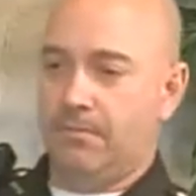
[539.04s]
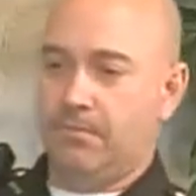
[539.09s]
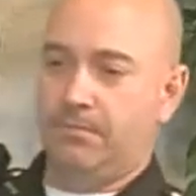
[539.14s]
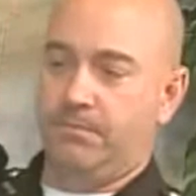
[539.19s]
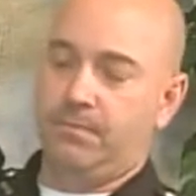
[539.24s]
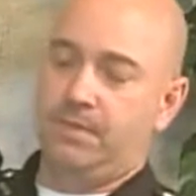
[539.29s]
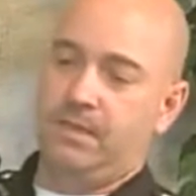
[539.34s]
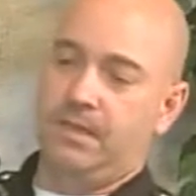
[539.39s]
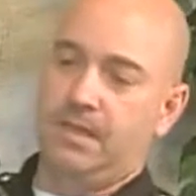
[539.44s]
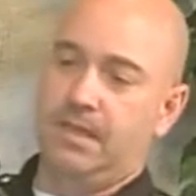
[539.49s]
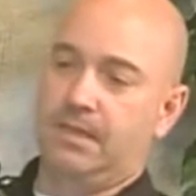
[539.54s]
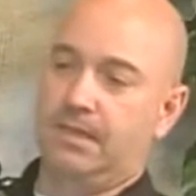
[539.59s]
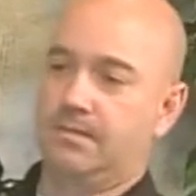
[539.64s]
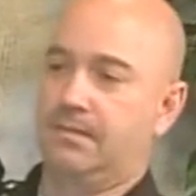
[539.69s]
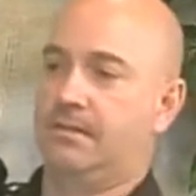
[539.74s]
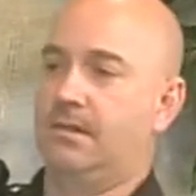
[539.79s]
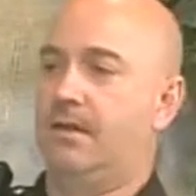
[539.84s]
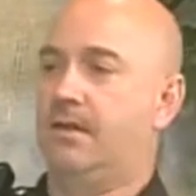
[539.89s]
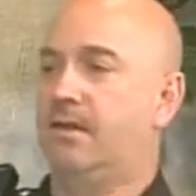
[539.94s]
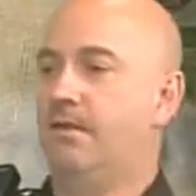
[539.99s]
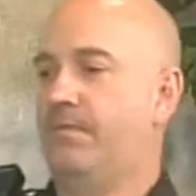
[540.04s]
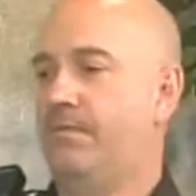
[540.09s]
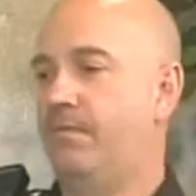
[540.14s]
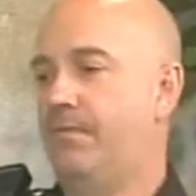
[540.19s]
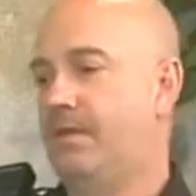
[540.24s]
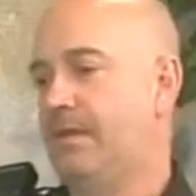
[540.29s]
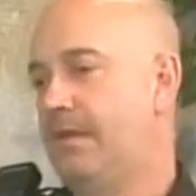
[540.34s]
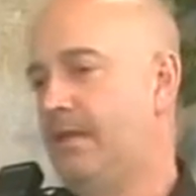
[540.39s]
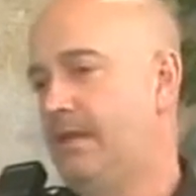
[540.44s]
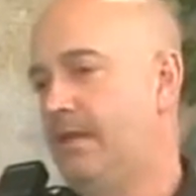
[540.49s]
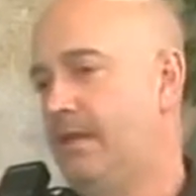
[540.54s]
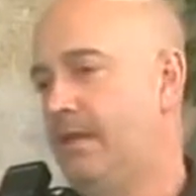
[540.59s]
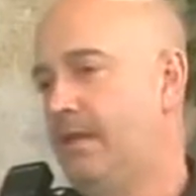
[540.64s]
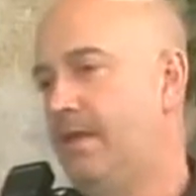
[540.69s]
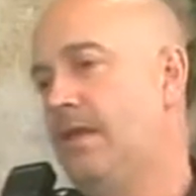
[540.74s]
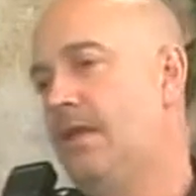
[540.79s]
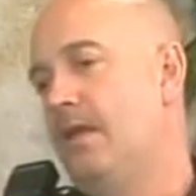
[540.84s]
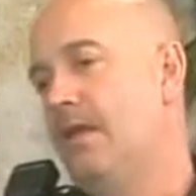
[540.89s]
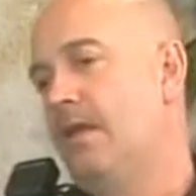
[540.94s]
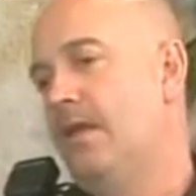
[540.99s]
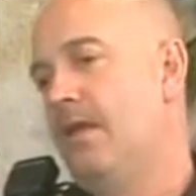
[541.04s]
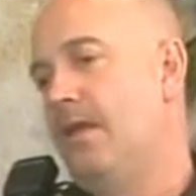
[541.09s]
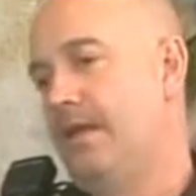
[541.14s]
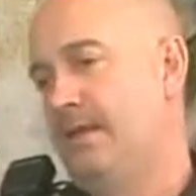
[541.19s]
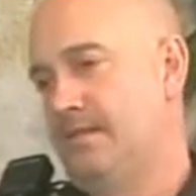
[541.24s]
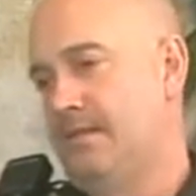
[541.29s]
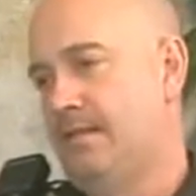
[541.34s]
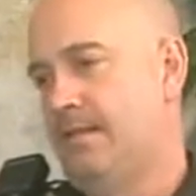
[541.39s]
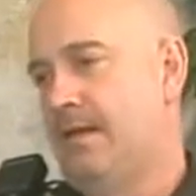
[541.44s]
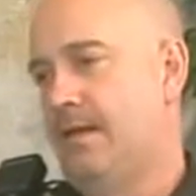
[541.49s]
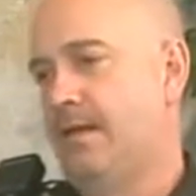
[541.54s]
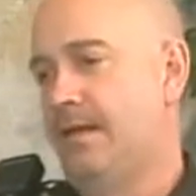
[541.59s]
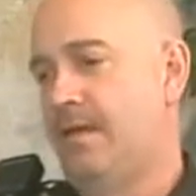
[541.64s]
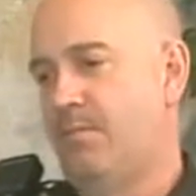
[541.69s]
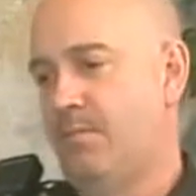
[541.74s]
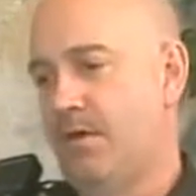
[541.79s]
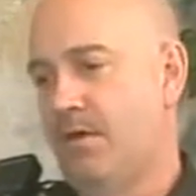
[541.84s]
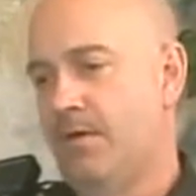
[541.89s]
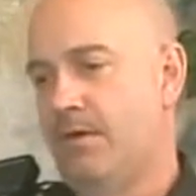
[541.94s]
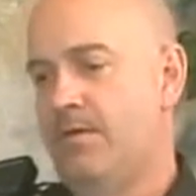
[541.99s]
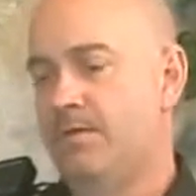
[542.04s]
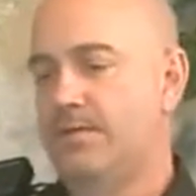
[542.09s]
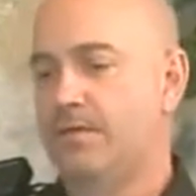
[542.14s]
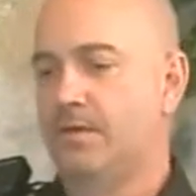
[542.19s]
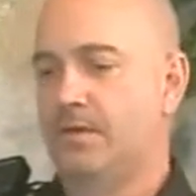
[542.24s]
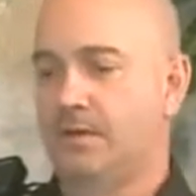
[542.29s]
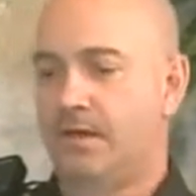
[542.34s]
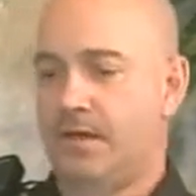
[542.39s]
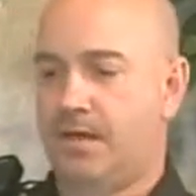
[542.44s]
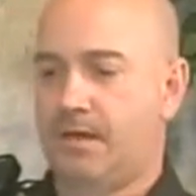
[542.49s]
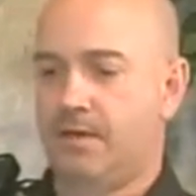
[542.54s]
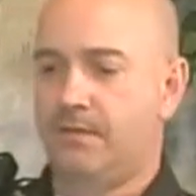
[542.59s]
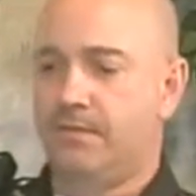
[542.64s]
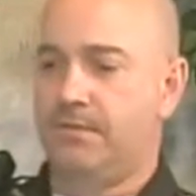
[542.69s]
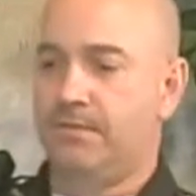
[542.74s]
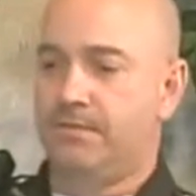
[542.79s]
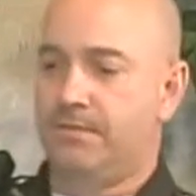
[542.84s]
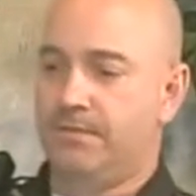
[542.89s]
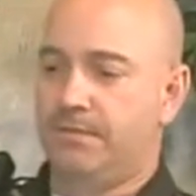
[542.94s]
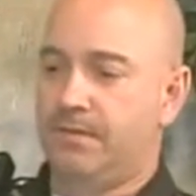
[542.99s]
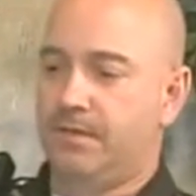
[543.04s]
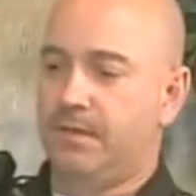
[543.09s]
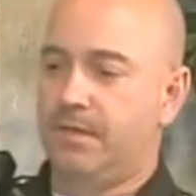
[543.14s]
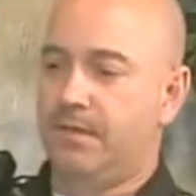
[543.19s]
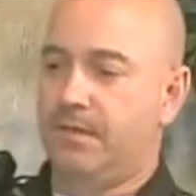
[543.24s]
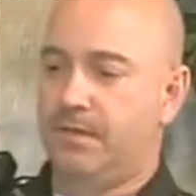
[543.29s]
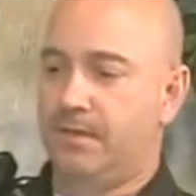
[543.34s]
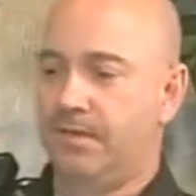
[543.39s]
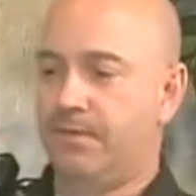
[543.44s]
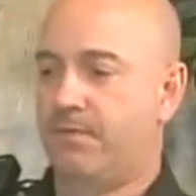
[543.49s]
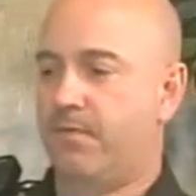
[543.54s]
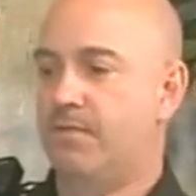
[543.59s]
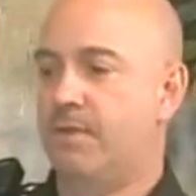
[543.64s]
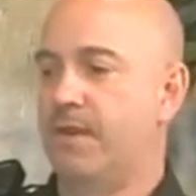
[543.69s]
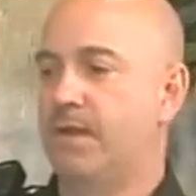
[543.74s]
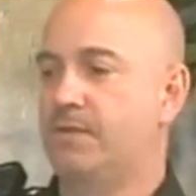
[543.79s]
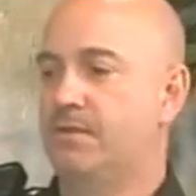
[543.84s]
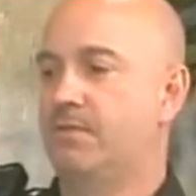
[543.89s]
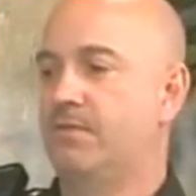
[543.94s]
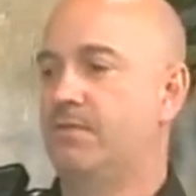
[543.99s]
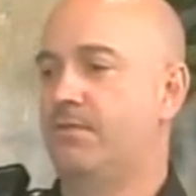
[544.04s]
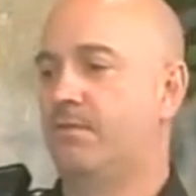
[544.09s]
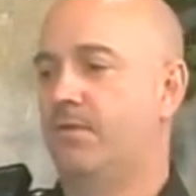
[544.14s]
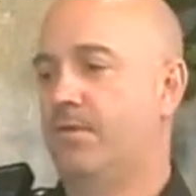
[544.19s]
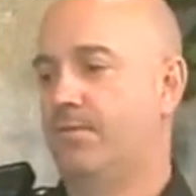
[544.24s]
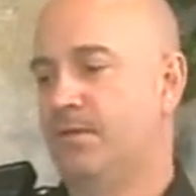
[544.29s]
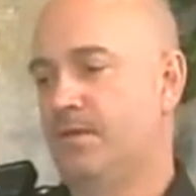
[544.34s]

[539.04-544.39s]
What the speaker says: He gets a lot. He gets a lot of emails and a lot of information from